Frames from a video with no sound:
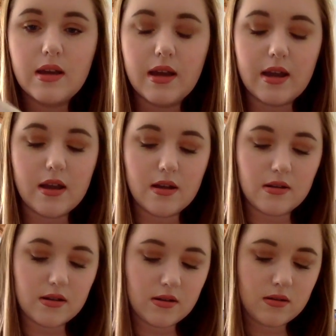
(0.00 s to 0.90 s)

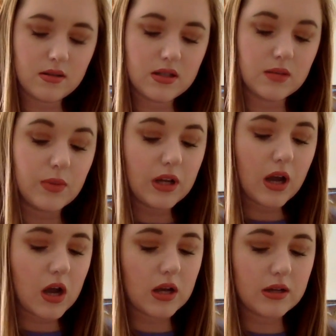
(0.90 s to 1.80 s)
and to be
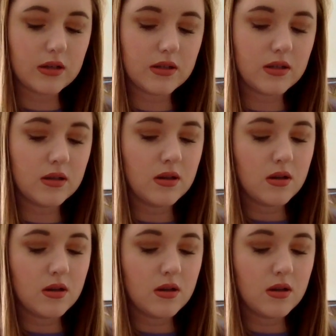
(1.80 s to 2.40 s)
honest,